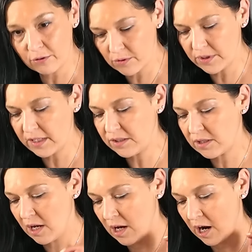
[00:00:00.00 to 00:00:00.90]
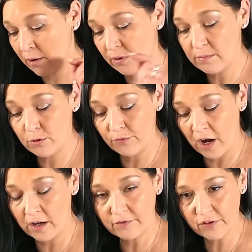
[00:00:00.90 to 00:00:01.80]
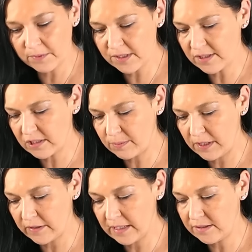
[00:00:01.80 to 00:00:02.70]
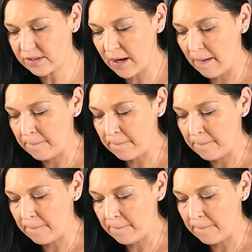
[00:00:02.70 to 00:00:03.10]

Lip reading: through this. I want to move on from this experience.